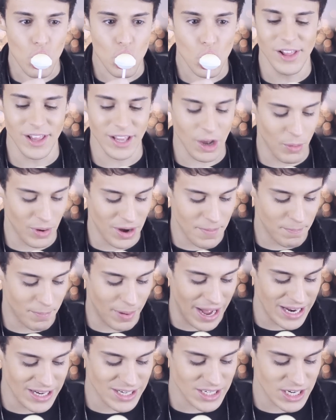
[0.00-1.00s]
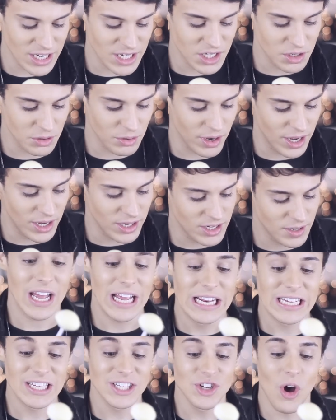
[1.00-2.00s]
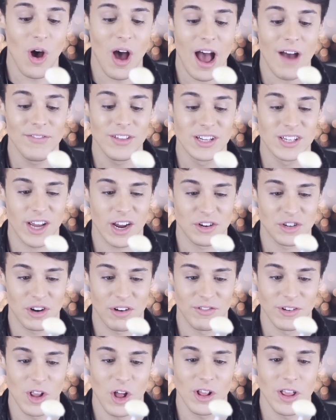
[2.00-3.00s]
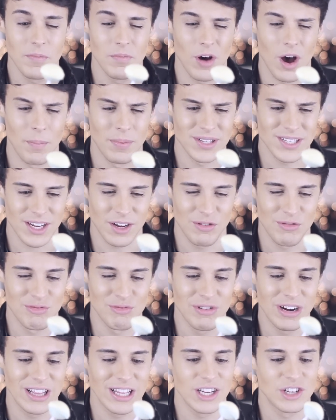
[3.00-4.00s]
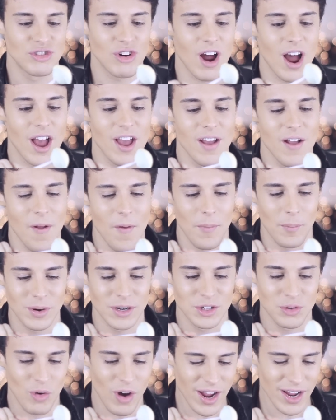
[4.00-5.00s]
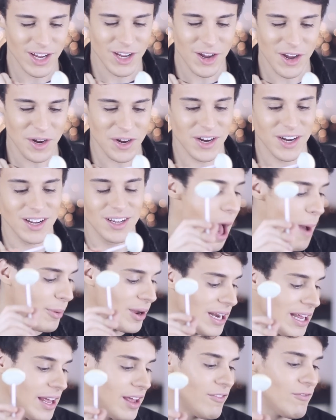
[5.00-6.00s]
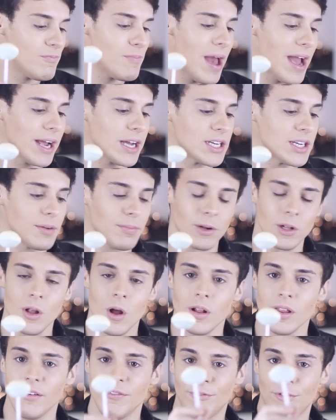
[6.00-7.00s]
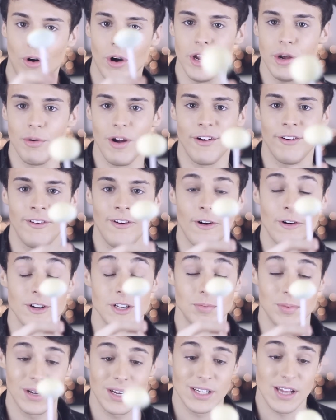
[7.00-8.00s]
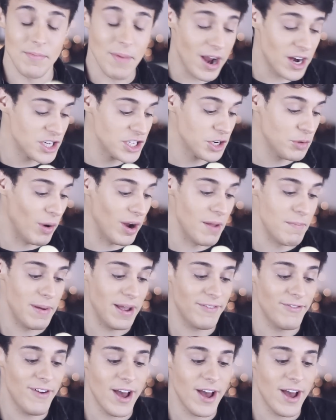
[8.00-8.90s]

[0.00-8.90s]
I like I want to bite into it. It does not have the texture of a lollipop, it's like really dry, but it's quite good. I'm gonna give Mega Double Lolly 4 UFOs because I'm actually quite a big